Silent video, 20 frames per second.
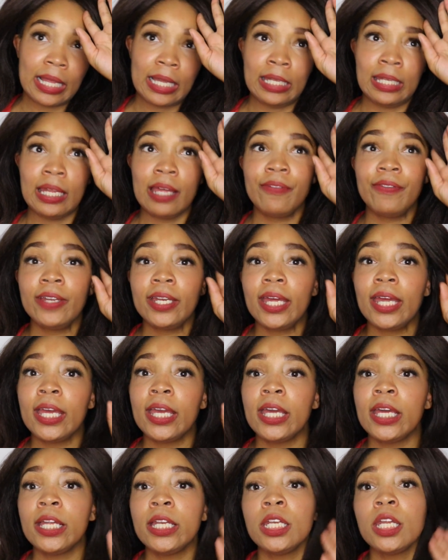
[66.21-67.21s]
Living
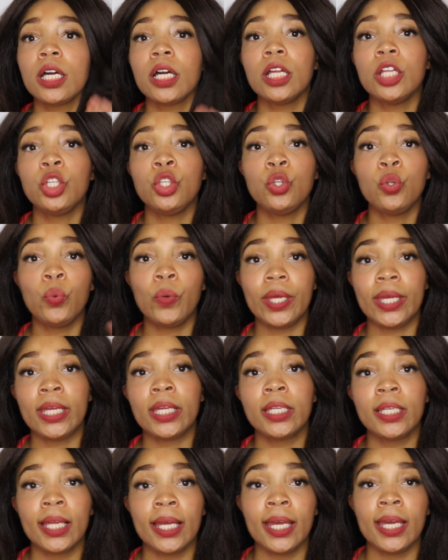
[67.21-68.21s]
in New
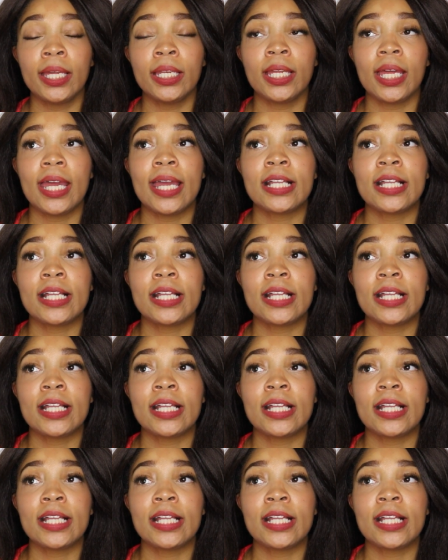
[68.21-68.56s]
England,